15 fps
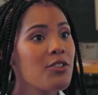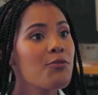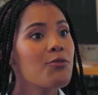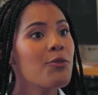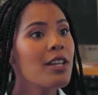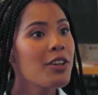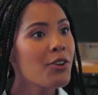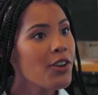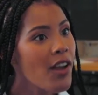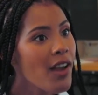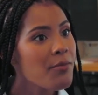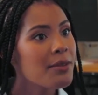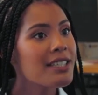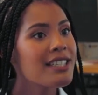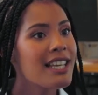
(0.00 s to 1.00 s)
real
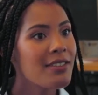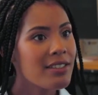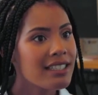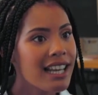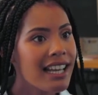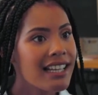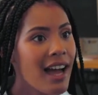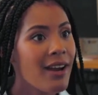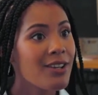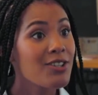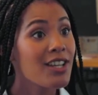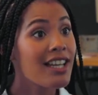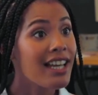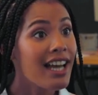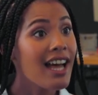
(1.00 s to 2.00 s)
carbon-saving
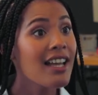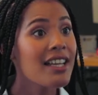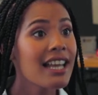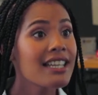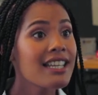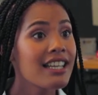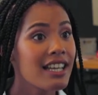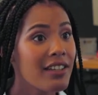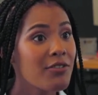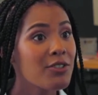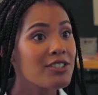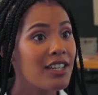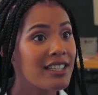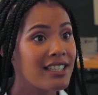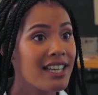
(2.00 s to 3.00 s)
technology that
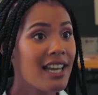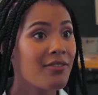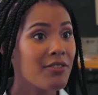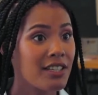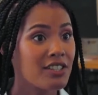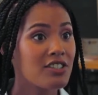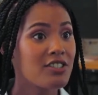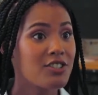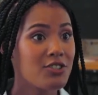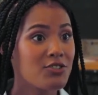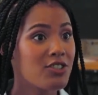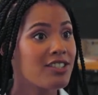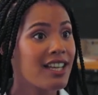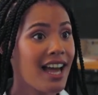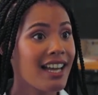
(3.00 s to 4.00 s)
delivers on savings you
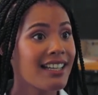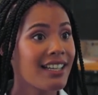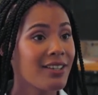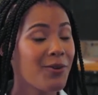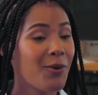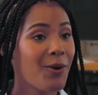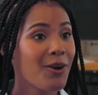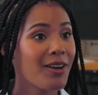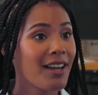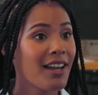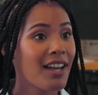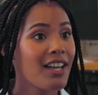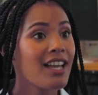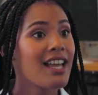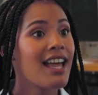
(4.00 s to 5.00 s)
just can't ignore.
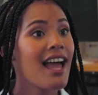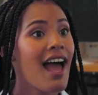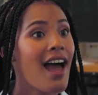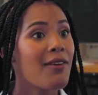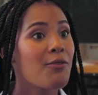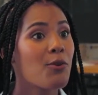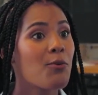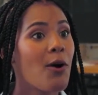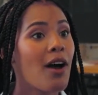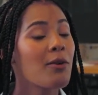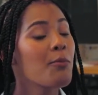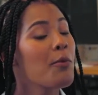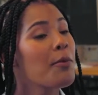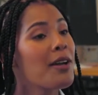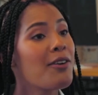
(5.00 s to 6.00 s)
I, for one,
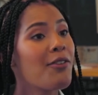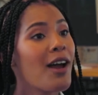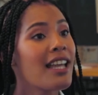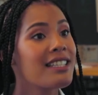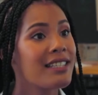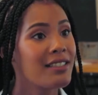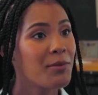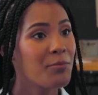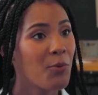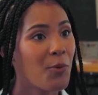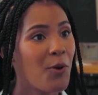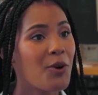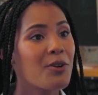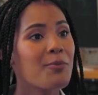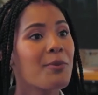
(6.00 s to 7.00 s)
will be advising the
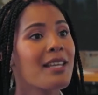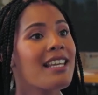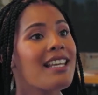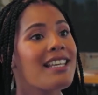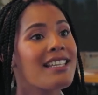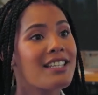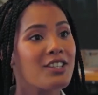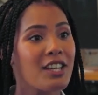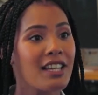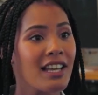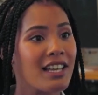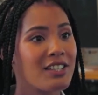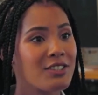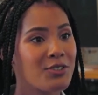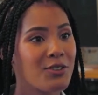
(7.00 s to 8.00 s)
board we need a
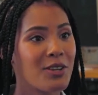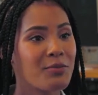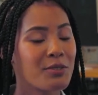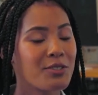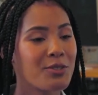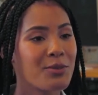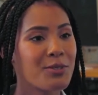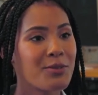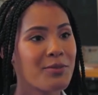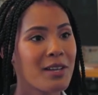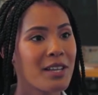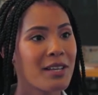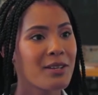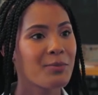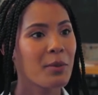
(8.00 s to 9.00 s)
DigiLED screen with Zeus
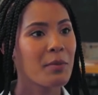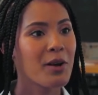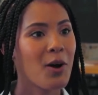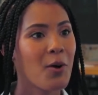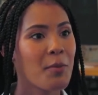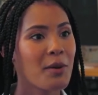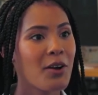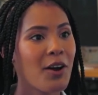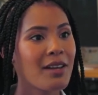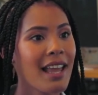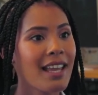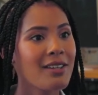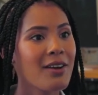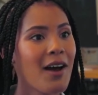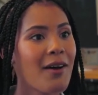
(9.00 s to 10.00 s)
fitted when we open our
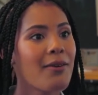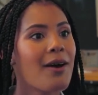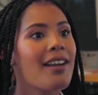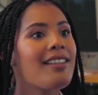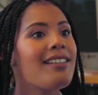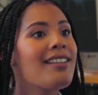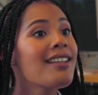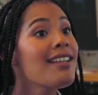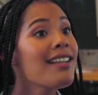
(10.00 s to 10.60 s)
next office.